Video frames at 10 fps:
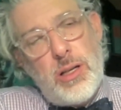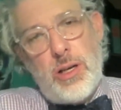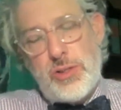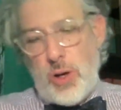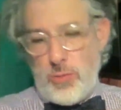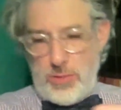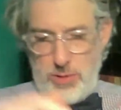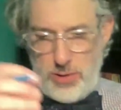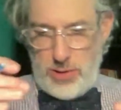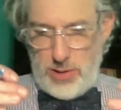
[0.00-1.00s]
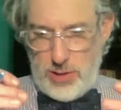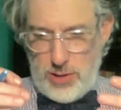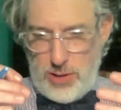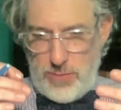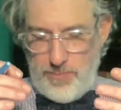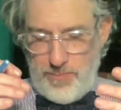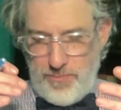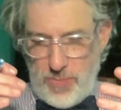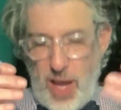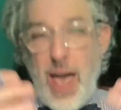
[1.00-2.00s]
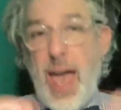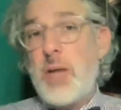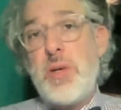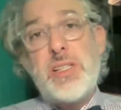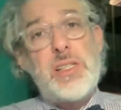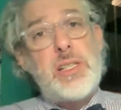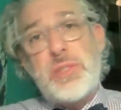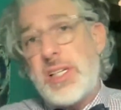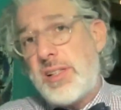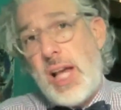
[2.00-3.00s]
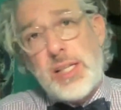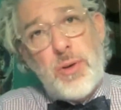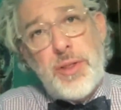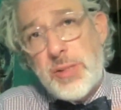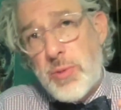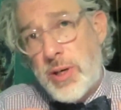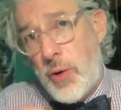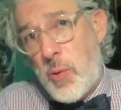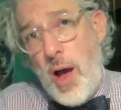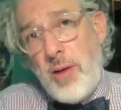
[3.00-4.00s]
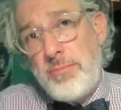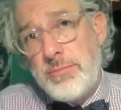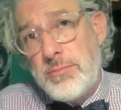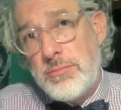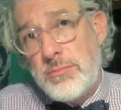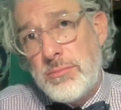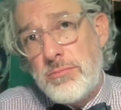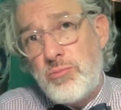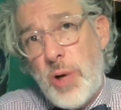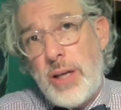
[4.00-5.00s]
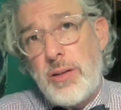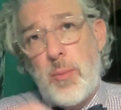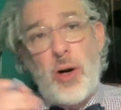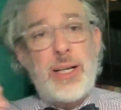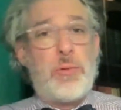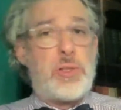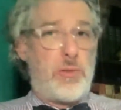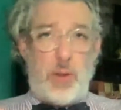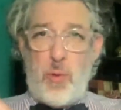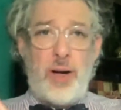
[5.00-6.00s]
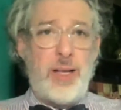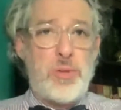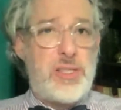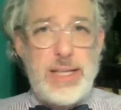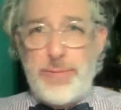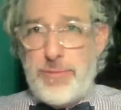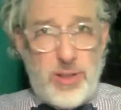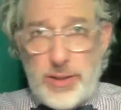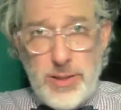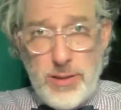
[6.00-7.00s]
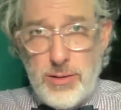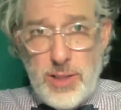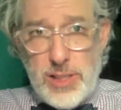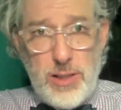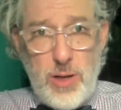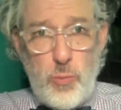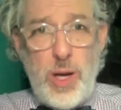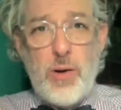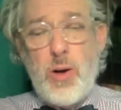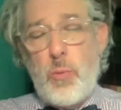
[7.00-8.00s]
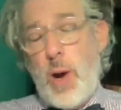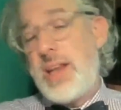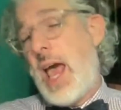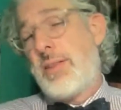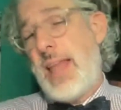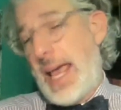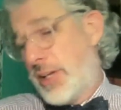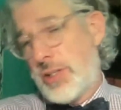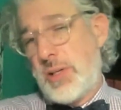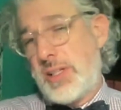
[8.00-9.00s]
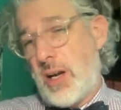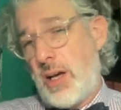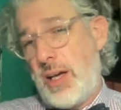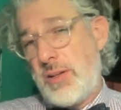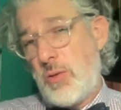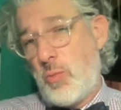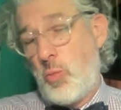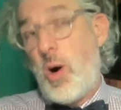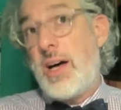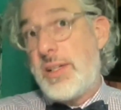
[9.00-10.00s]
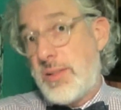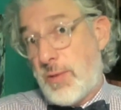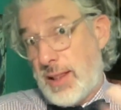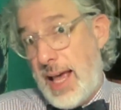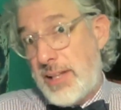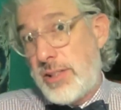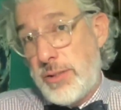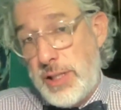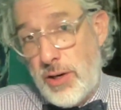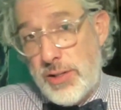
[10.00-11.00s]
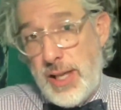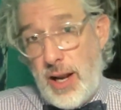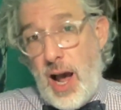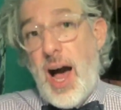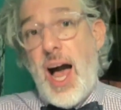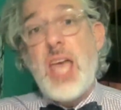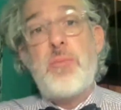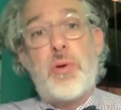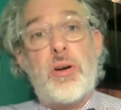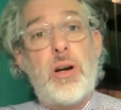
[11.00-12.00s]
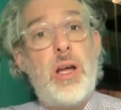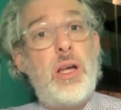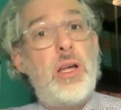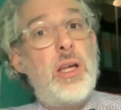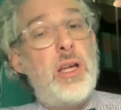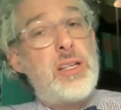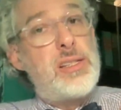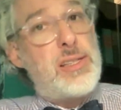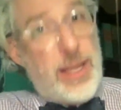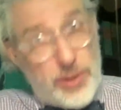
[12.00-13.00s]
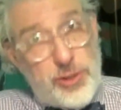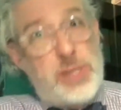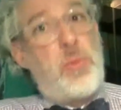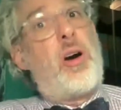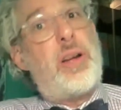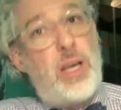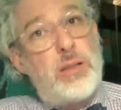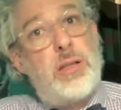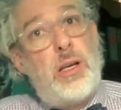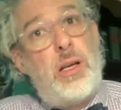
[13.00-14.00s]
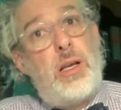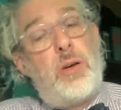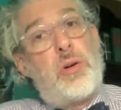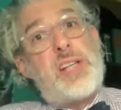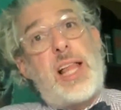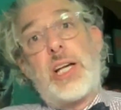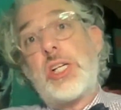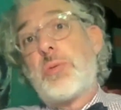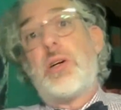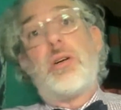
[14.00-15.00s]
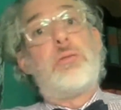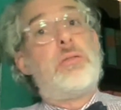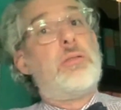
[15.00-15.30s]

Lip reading: so I had a business that was successful. Things were going well, right? The market was difficult because we're right now. Lancaster was for the last 2 years in a hyper sellers market where sellers were